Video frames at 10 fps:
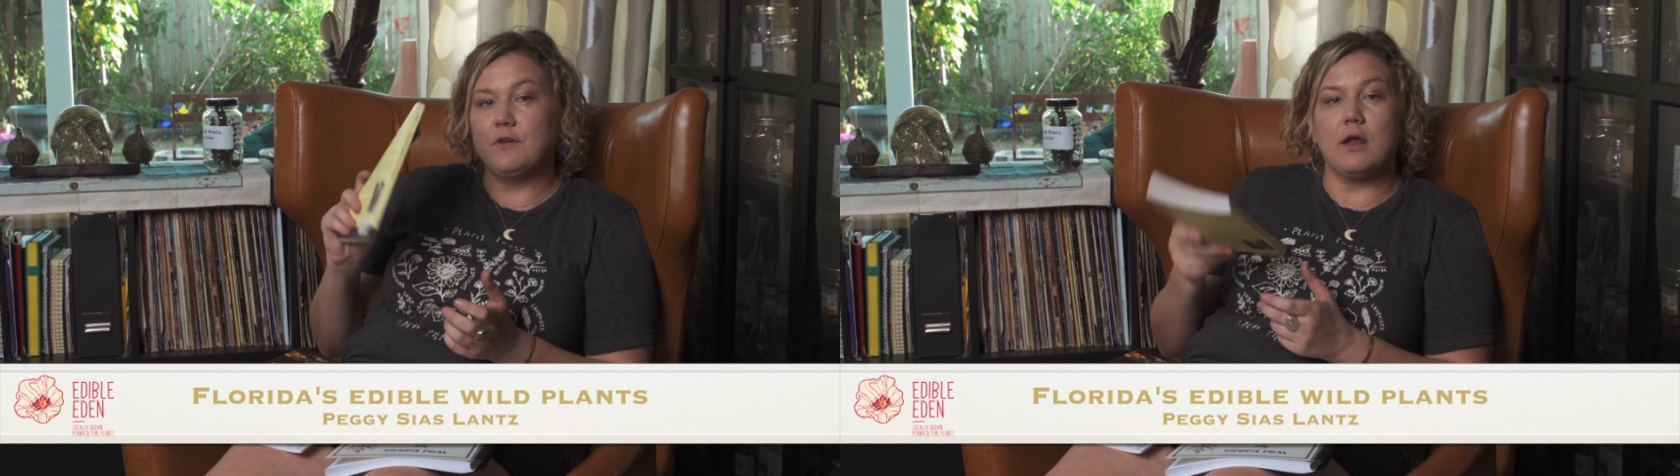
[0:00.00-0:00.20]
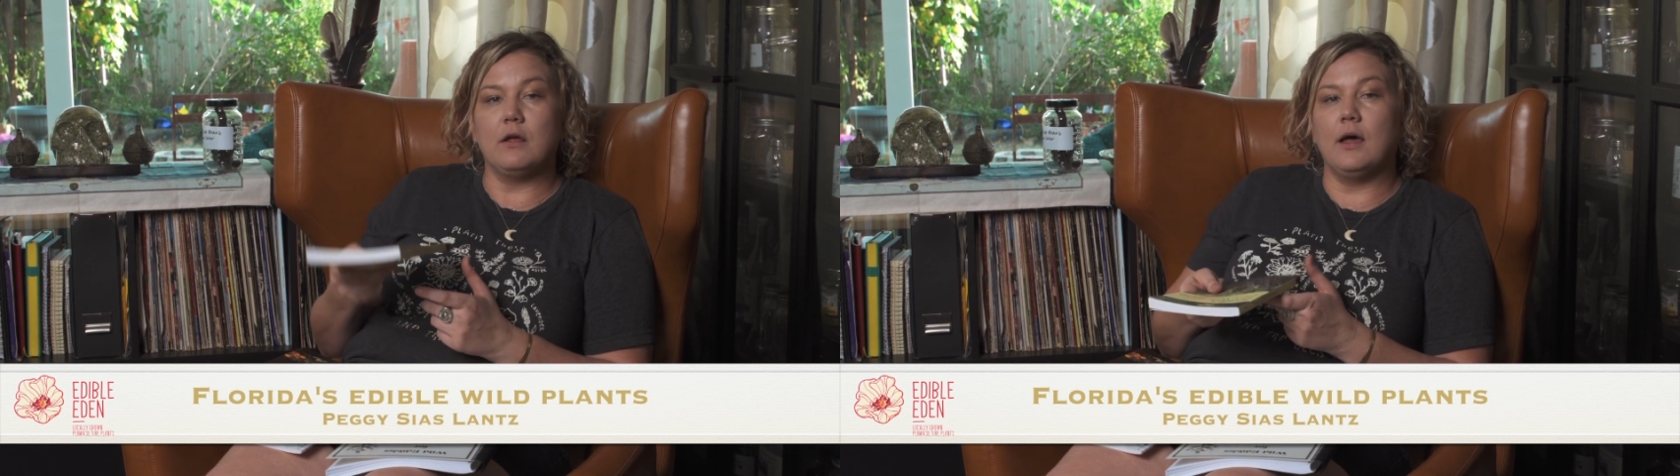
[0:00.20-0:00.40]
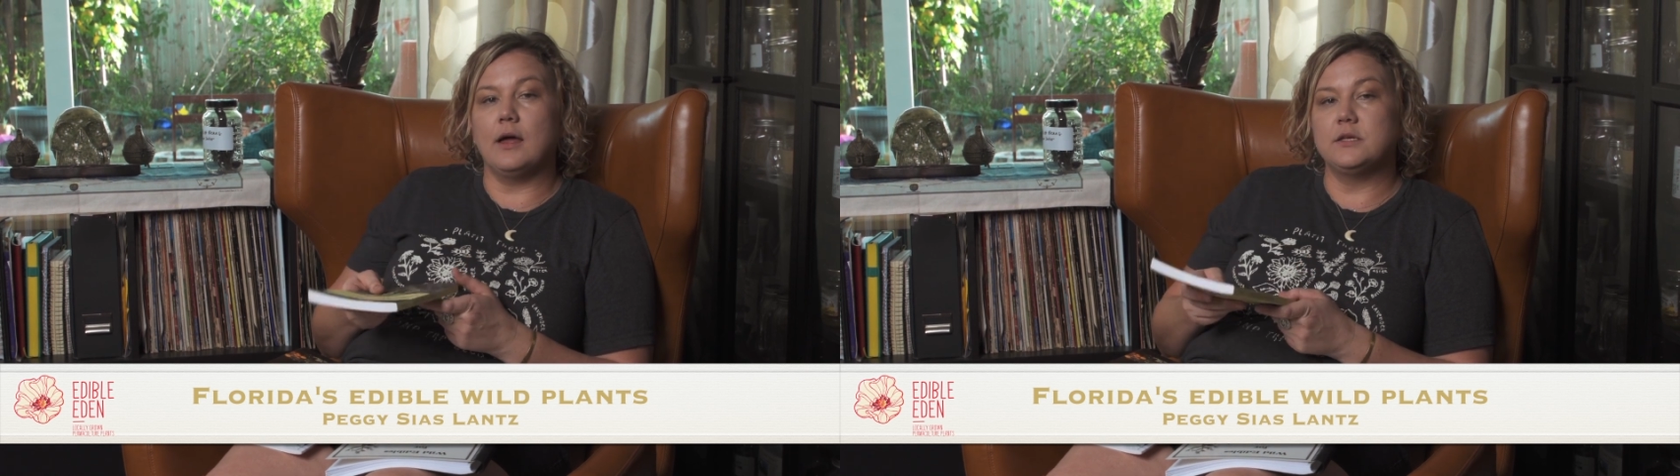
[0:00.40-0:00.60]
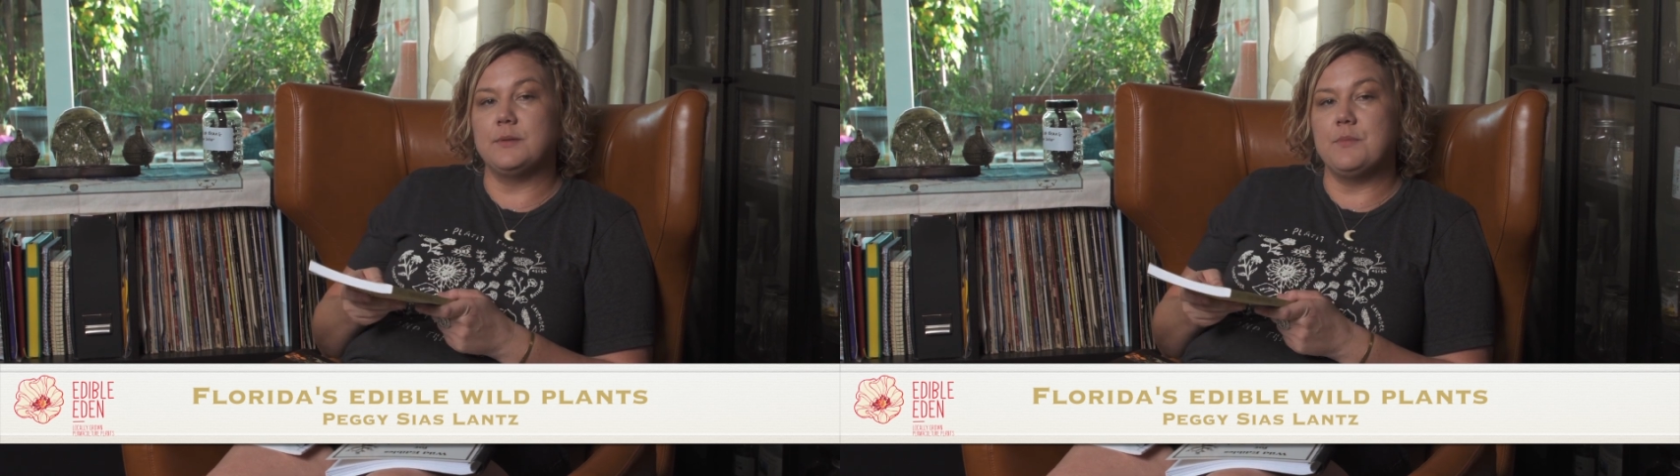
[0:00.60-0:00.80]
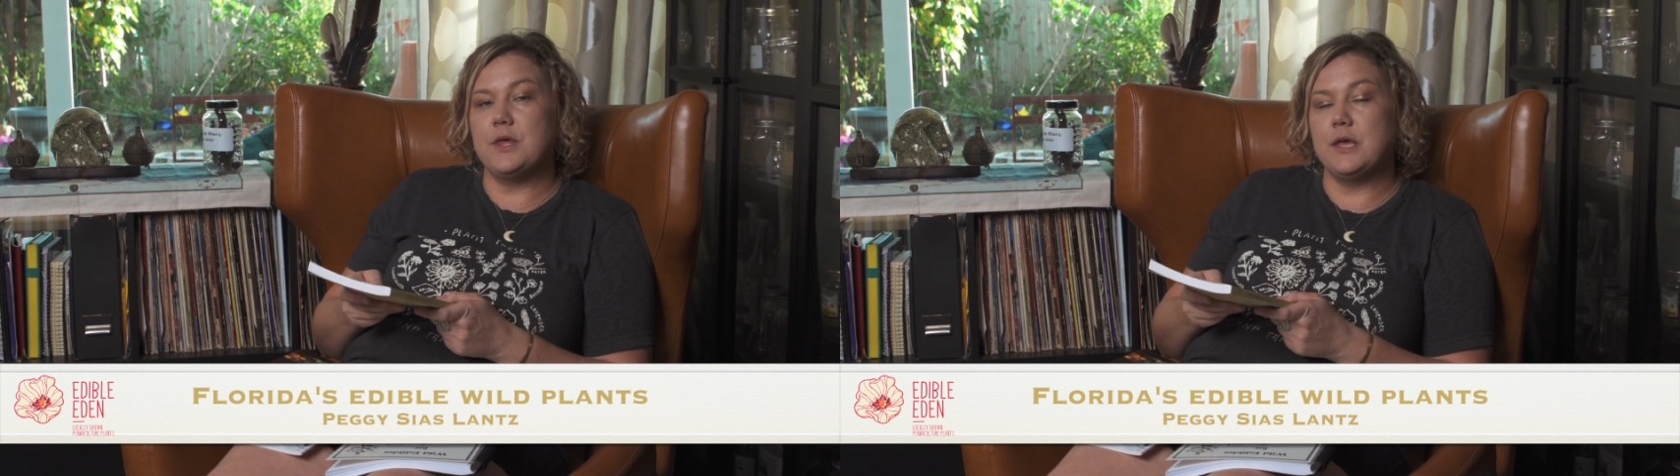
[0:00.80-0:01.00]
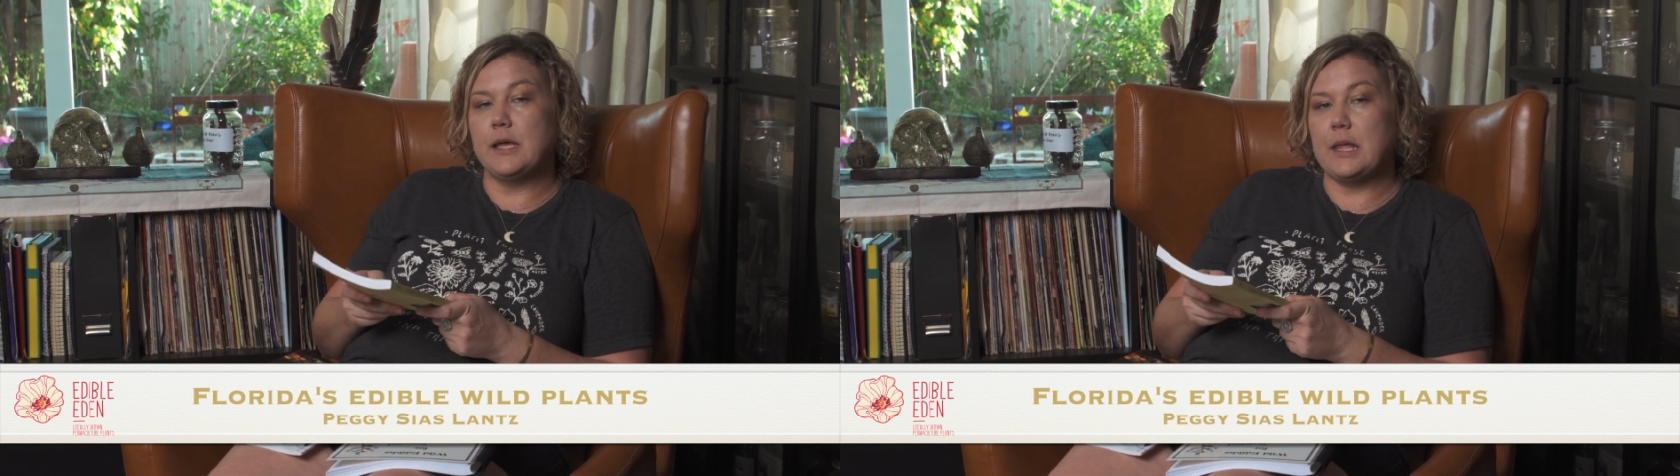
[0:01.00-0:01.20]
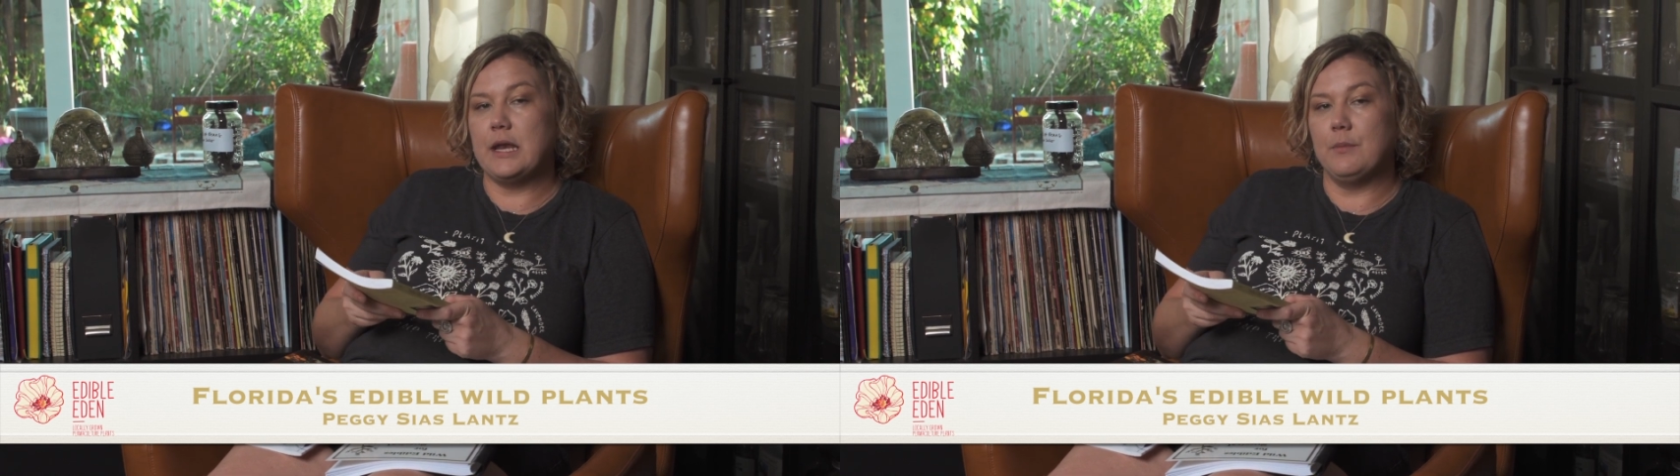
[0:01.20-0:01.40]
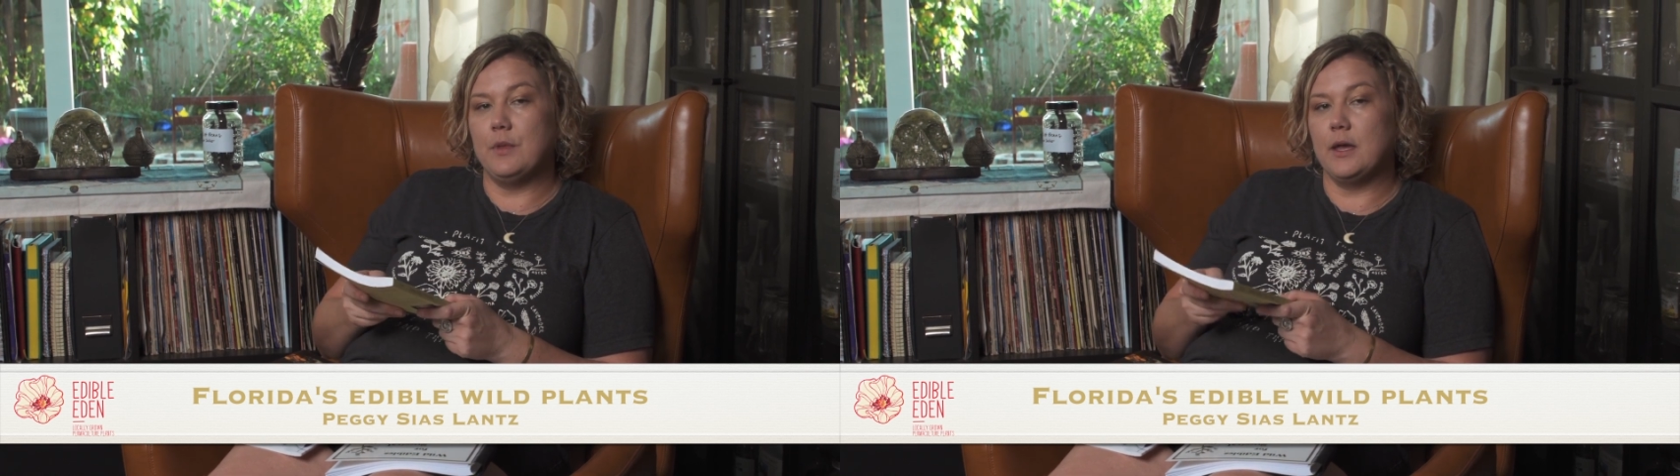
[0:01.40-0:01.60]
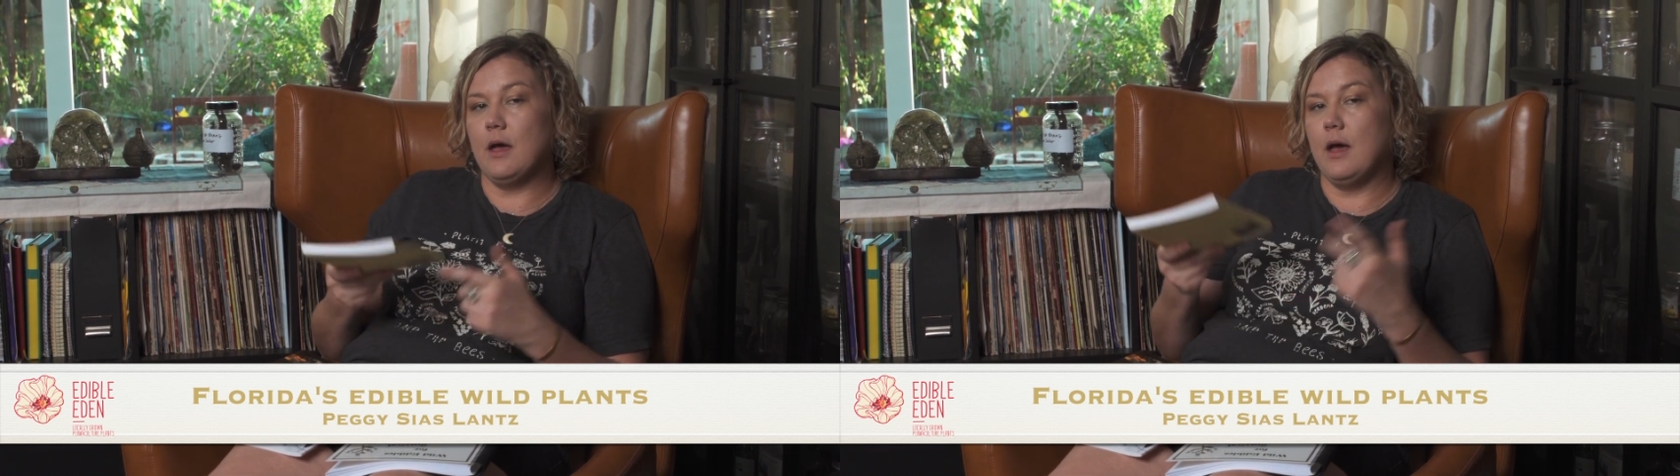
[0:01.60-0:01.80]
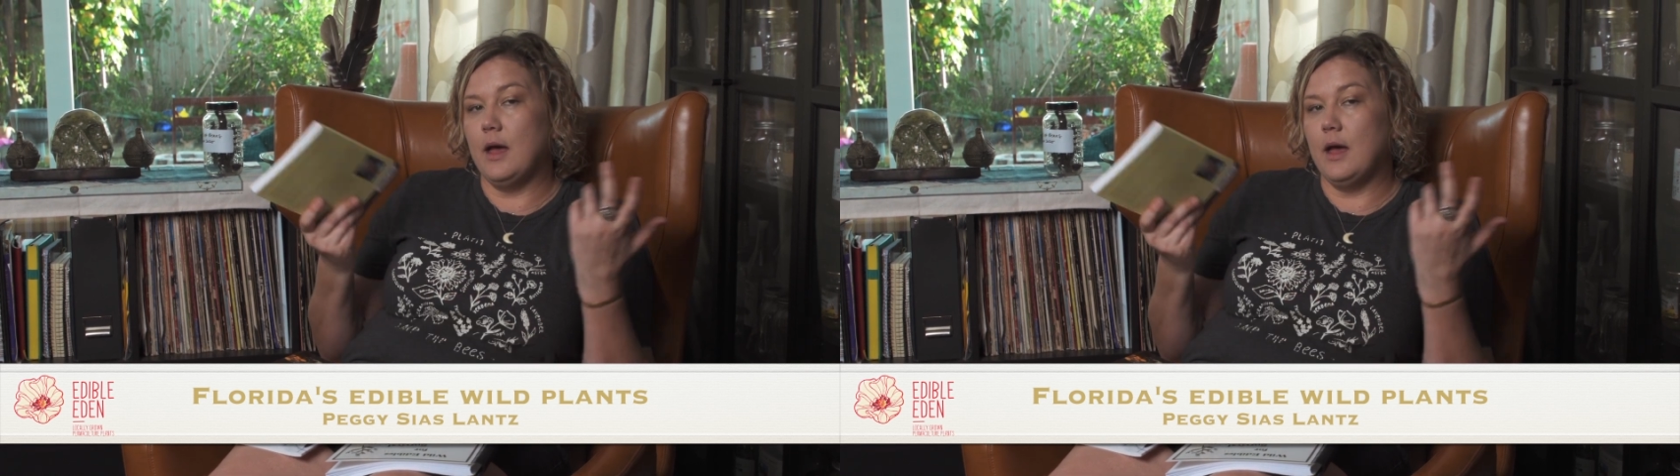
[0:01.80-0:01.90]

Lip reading: got a lot of something and then I'm like,